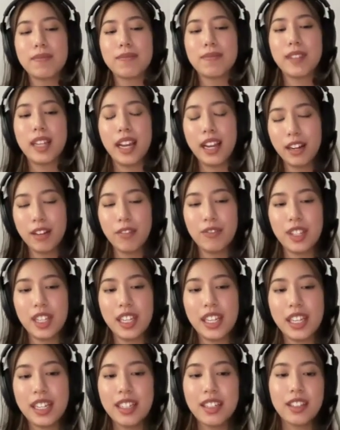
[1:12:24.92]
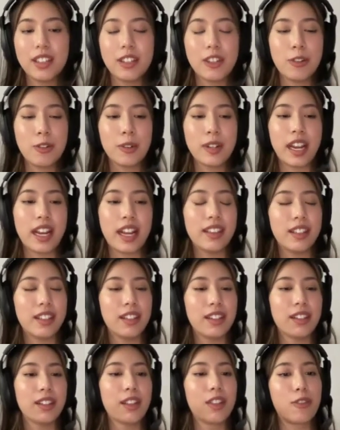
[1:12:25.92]
NFT, you'll get
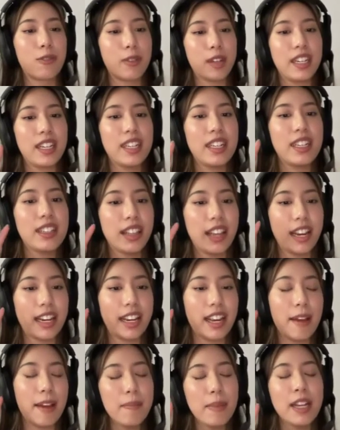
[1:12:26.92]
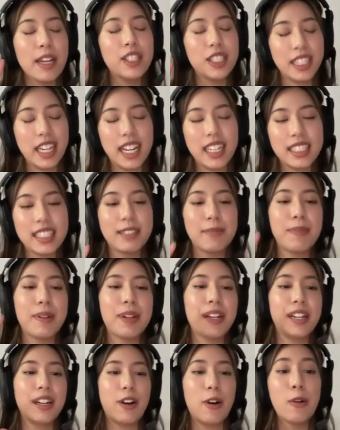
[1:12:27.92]
the 3D like image, yes,
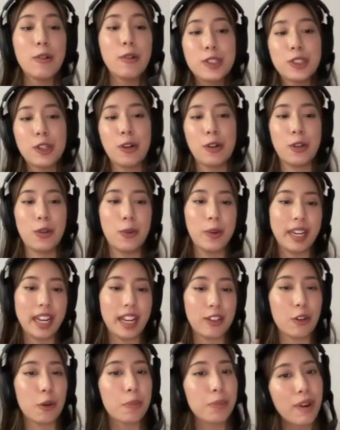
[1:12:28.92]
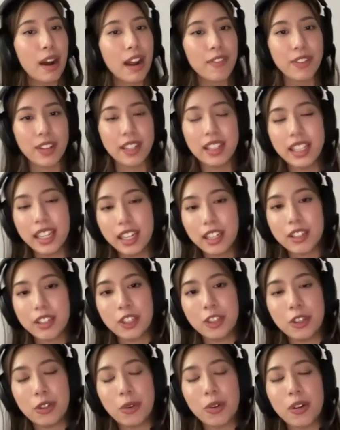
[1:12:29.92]
but also you will get your private link
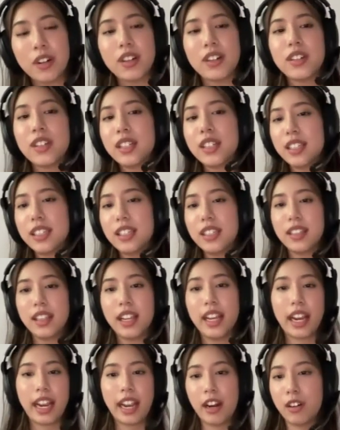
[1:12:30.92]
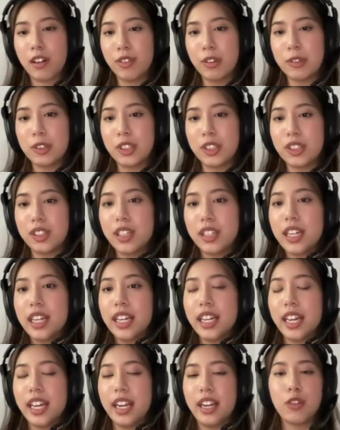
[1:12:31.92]
to your like AR filter,
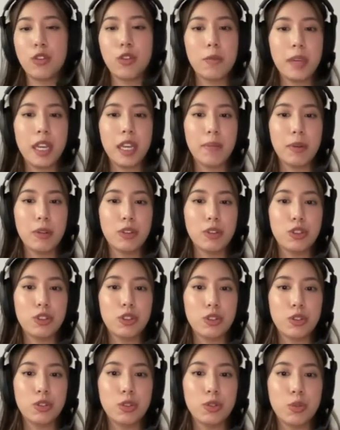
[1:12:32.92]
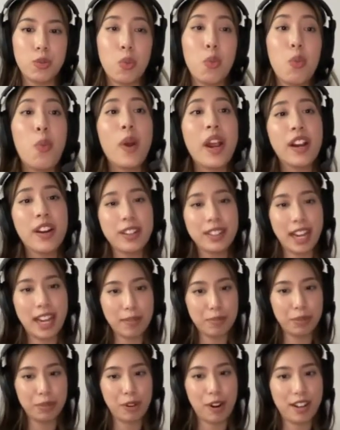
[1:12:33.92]
and then you will be able to wear
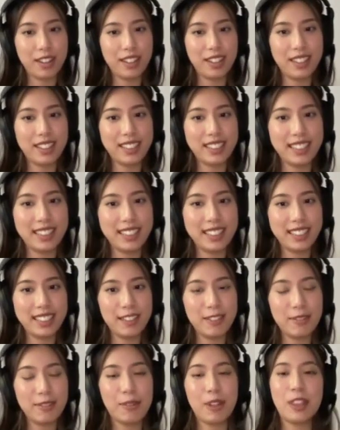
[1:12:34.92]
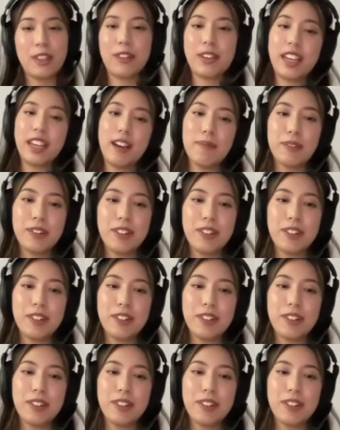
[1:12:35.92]
that product with your camera.